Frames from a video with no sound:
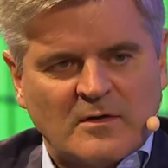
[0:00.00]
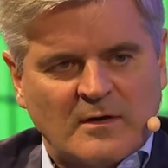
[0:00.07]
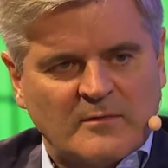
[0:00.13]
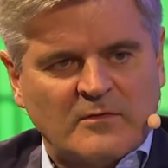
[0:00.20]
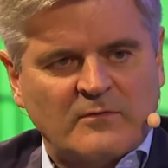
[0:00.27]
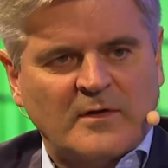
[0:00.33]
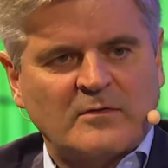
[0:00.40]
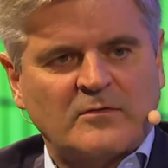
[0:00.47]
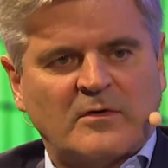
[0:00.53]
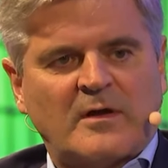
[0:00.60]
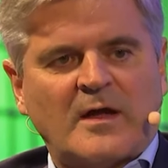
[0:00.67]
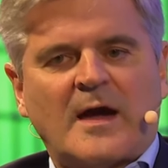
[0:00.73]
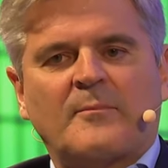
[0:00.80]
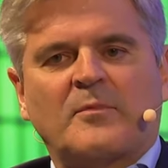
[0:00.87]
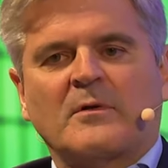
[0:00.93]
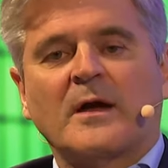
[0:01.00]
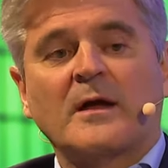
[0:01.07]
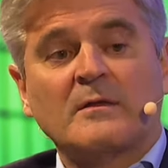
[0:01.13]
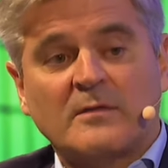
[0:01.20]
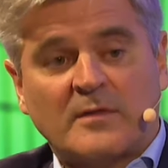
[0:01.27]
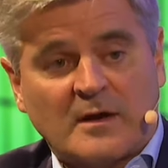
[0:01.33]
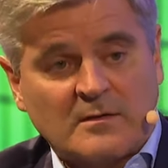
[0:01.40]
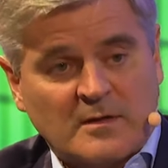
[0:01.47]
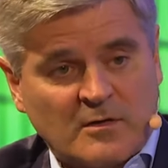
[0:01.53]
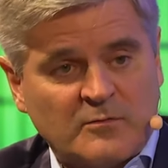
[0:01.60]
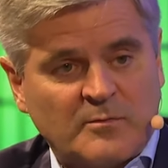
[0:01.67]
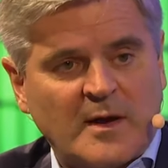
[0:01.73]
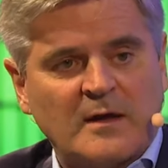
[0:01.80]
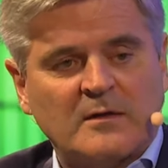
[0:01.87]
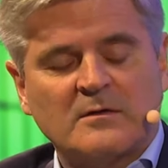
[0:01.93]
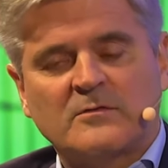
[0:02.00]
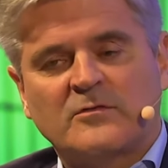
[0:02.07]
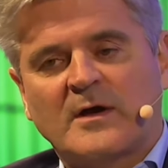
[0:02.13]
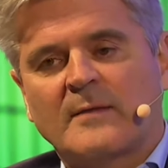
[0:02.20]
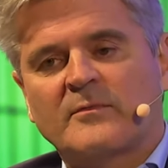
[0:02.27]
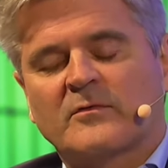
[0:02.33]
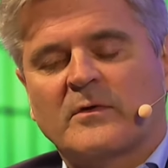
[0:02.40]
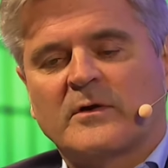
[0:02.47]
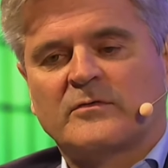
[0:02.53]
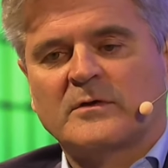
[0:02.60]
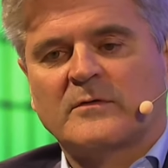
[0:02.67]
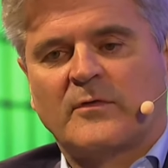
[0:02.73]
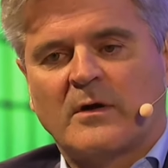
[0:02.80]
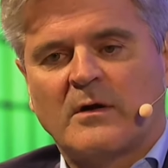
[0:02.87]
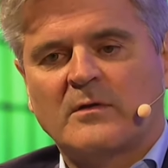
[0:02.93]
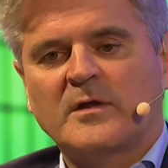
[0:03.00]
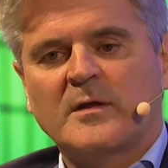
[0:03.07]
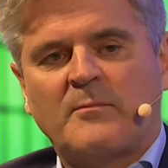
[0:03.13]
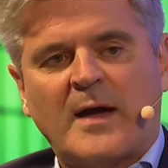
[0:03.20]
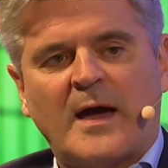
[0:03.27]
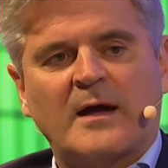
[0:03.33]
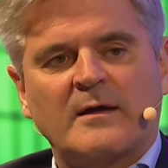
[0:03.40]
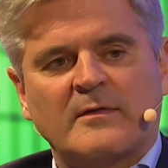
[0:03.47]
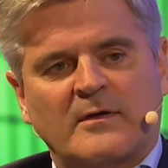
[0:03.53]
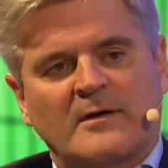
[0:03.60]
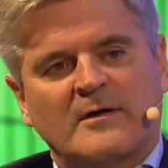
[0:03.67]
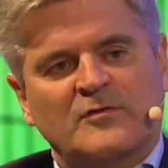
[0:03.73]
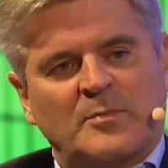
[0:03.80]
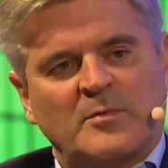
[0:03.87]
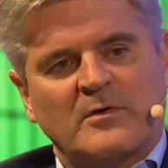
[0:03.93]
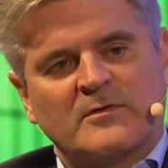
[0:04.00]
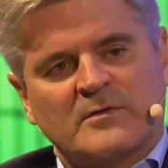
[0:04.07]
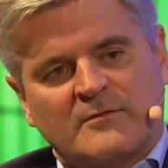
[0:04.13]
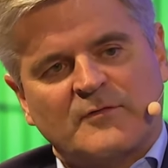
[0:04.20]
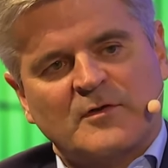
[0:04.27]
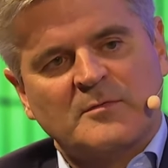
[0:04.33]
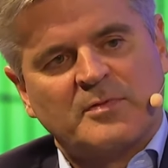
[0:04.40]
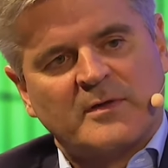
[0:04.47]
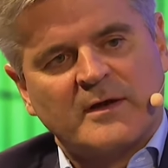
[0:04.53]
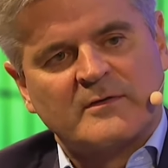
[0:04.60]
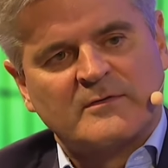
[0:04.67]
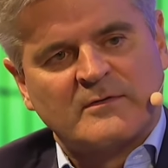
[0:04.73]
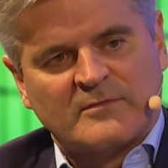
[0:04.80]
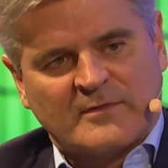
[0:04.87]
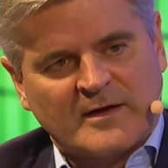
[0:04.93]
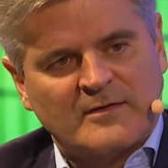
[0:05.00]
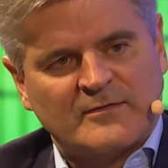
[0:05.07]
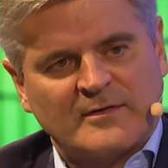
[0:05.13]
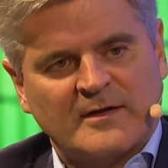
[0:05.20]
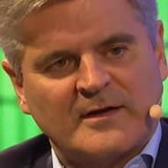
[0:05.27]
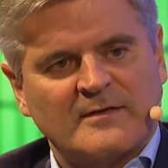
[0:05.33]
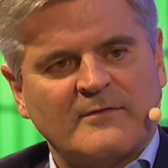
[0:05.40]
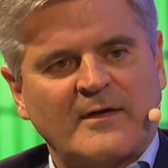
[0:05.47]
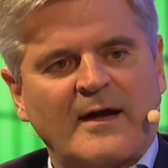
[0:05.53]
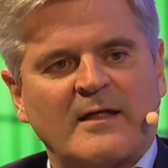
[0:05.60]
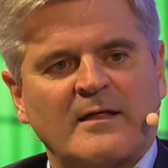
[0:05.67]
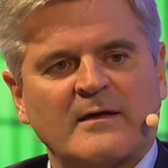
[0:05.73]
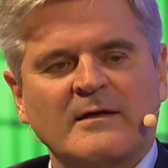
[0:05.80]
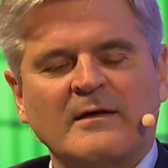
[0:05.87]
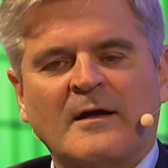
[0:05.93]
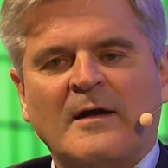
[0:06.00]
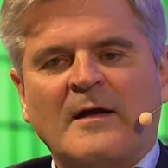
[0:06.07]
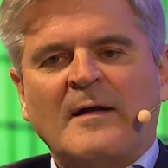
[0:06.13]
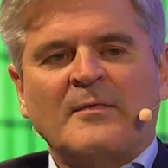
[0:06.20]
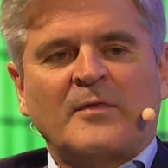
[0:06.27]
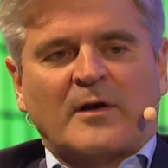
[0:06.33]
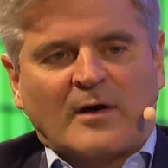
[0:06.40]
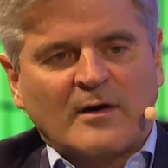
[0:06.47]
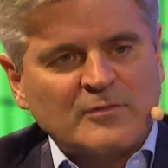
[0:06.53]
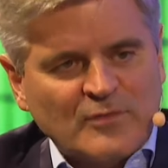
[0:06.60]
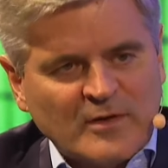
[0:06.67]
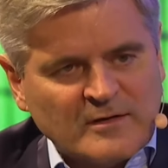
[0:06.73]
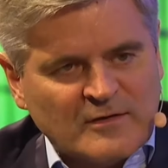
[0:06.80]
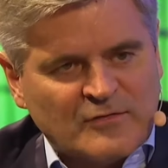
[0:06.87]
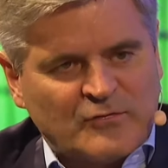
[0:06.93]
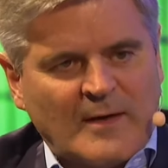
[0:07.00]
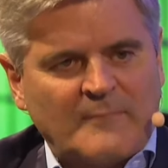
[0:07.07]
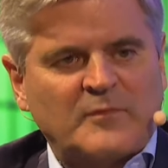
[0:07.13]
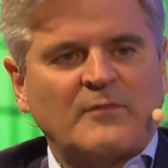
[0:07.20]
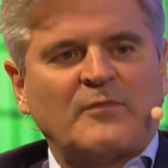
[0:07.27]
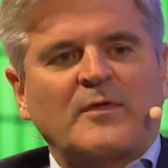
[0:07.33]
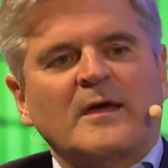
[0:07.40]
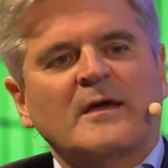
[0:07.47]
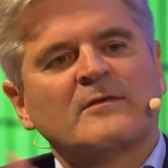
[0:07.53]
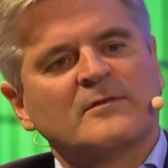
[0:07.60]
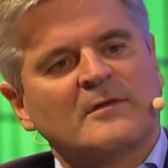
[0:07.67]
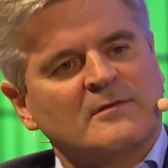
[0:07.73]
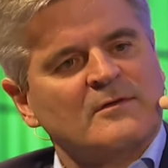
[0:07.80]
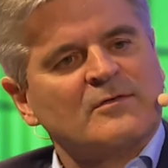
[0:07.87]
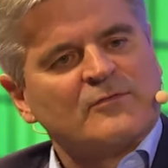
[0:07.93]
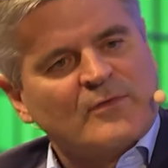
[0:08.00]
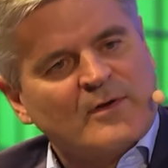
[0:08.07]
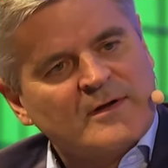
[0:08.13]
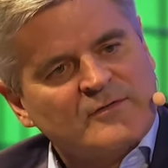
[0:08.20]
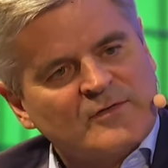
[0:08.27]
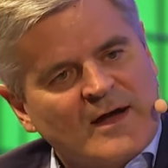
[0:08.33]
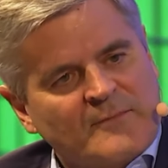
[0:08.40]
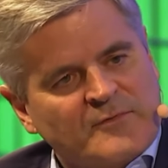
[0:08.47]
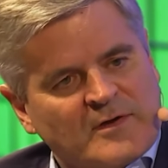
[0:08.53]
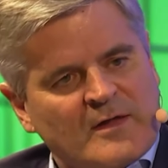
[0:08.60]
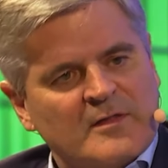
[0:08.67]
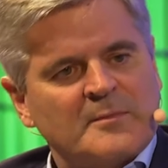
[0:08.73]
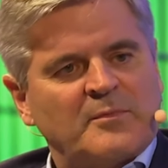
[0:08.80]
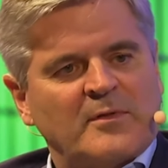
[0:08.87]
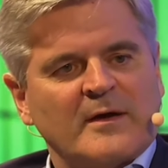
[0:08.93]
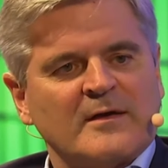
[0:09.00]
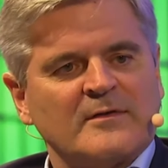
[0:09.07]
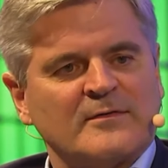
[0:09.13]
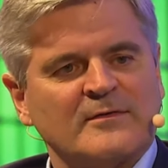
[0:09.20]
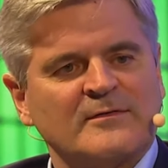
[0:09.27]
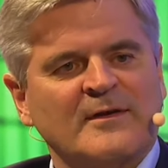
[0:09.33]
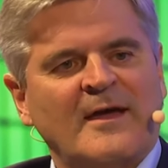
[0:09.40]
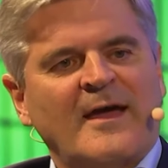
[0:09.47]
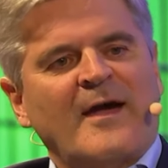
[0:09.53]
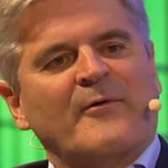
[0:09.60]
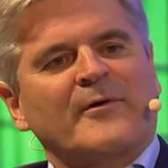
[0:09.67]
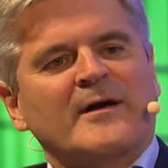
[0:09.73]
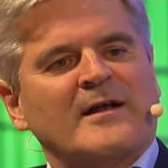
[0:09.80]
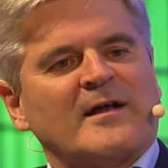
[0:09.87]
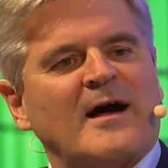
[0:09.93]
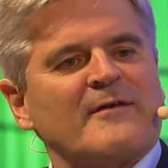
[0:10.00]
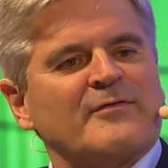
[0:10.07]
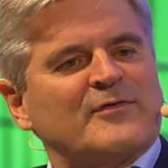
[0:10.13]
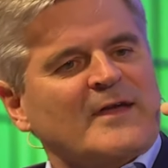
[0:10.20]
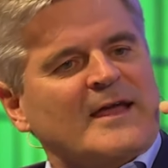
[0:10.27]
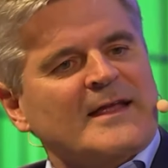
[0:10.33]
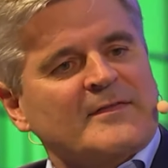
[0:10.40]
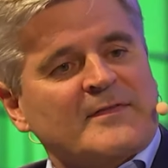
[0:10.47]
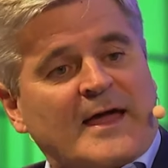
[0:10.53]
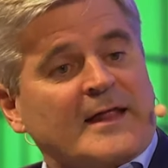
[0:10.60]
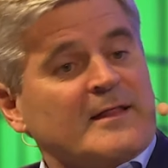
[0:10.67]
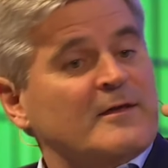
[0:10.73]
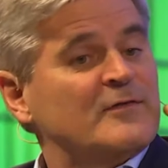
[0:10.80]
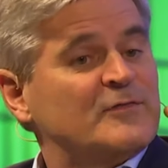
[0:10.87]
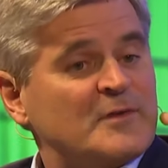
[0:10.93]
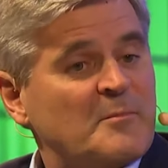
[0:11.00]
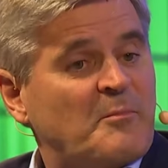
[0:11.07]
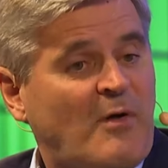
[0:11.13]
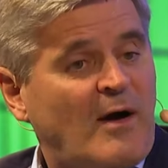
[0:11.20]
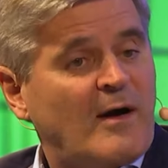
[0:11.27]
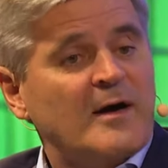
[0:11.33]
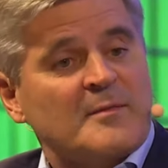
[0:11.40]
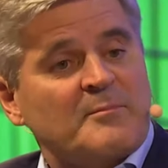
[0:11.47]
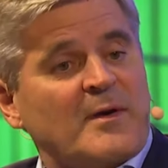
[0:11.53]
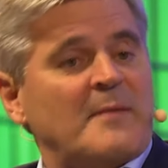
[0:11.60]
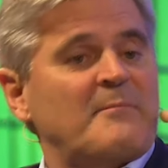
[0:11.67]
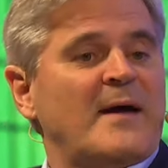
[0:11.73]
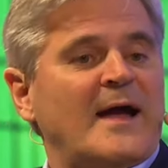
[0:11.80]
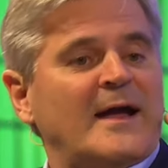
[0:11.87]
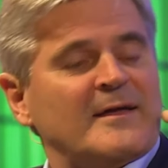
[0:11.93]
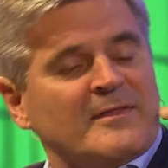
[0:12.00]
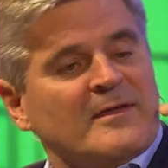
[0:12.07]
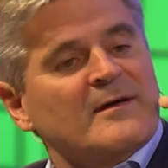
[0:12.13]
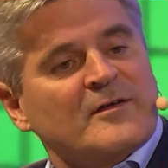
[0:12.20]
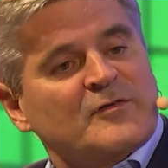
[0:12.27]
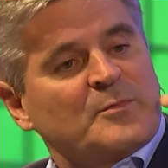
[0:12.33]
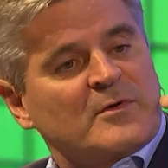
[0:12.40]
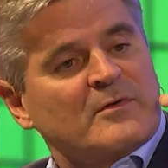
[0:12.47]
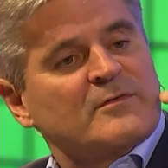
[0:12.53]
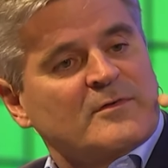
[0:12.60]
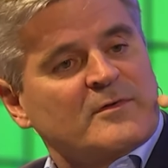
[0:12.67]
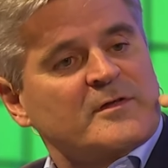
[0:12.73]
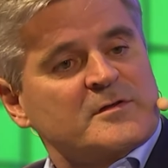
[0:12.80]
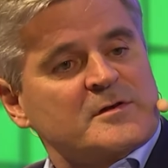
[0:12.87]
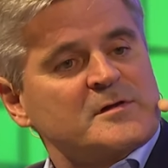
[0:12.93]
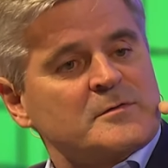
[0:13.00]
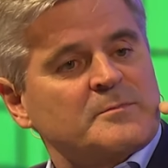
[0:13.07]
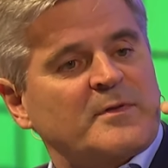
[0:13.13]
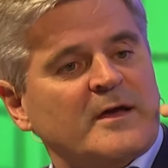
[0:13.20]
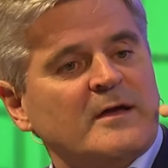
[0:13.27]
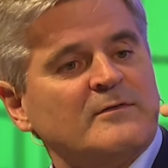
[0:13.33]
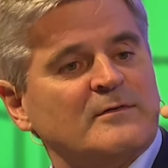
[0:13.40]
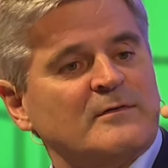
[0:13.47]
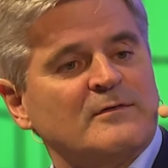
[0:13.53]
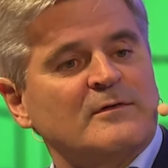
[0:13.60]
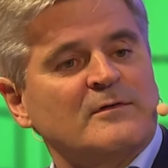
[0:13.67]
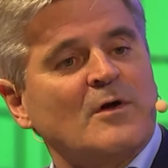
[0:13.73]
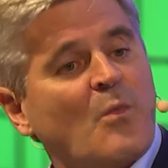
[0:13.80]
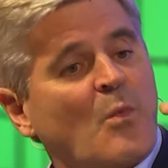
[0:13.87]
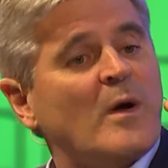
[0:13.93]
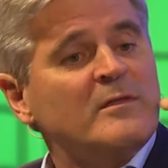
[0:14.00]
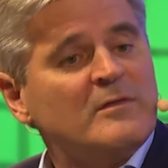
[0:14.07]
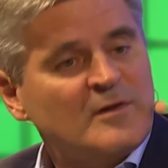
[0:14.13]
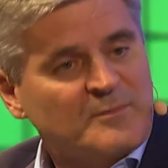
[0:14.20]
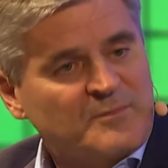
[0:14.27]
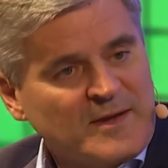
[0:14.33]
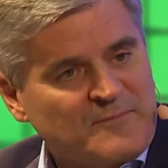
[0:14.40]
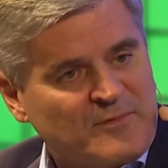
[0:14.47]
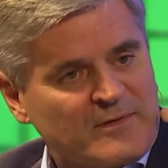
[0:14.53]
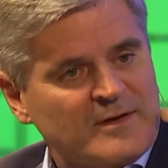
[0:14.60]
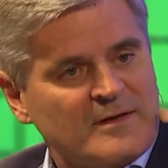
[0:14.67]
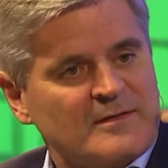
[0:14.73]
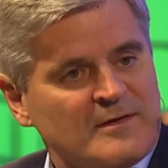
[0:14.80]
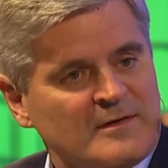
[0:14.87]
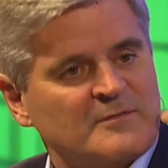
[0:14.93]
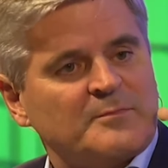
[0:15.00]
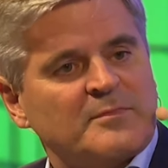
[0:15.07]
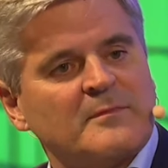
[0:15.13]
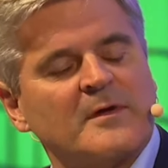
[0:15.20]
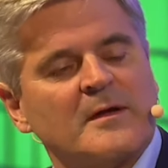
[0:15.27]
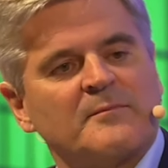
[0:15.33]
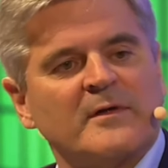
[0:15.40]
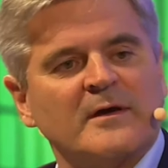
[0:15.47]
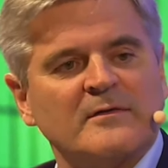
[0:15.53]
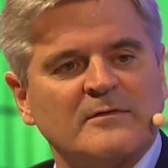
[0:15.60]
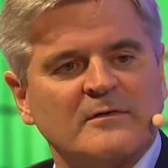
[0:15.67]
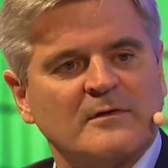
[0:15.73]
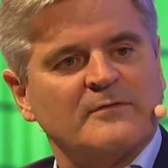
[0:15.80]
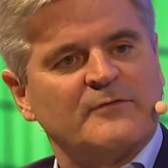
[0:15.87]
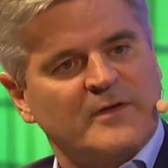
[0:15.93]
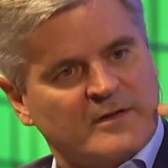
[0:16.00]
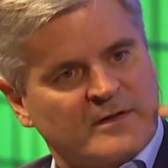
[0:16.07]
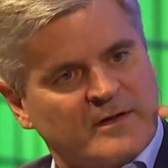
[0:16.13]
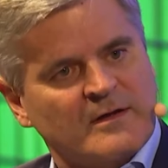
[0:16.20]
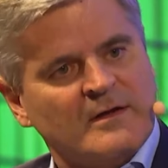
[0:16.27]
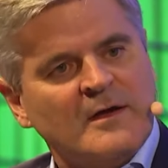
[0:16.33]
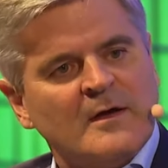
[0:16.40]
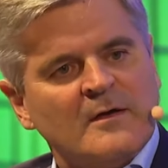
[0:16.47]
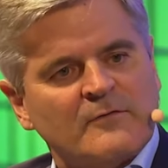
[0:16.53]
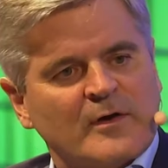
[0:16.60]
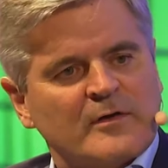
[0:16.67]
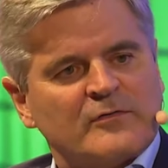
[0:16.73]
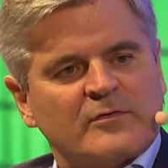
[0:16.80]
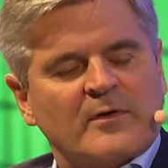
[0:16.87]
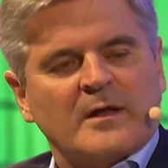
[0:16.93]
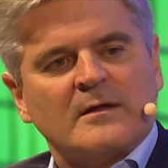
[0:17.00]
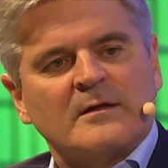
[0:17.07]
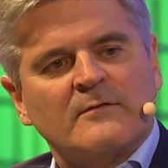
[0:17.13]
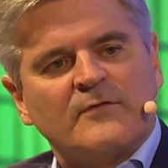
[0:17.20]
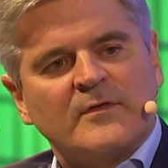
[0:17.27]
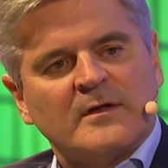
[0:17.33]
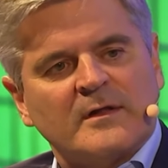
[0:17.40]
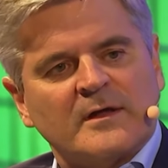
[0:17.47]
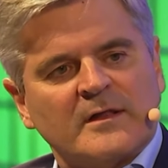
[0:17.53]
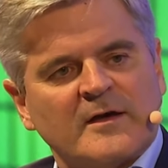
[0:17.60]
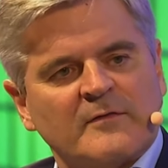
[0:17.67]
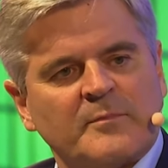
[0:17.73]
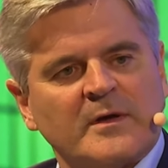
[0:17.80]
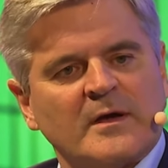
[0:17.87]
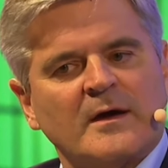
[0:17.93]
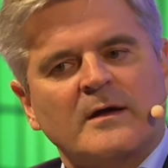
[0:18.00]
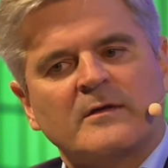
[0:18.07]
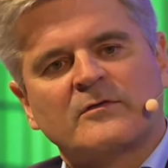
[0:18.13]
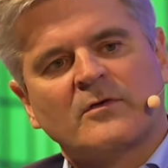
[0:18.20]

terms of venture capital. And that goes back to the jobs question. If we're only backing the entrepreneurs in a few places like Silicon Valley right. that are doing disruptive things that destroy jobs in other places, and we're not offsetting that, at least in part, by backing the entrepreneurs in other places, no wonder people in these places are feeling frustrated and feeling left behind.